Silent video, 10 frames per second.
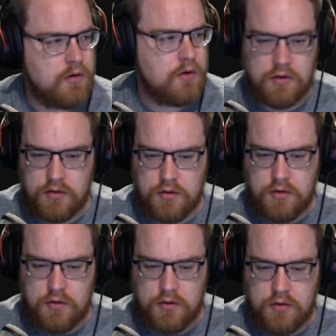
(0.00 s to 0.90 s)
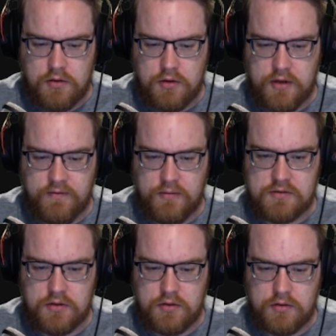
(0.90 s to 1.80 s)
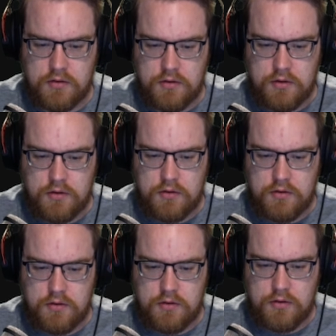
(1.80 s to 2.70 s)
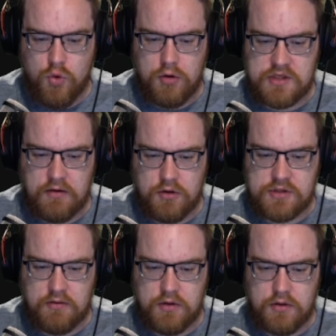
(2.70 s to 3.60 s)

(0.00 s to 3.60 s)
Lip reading: its head ignites and he starts running around the map like a madman.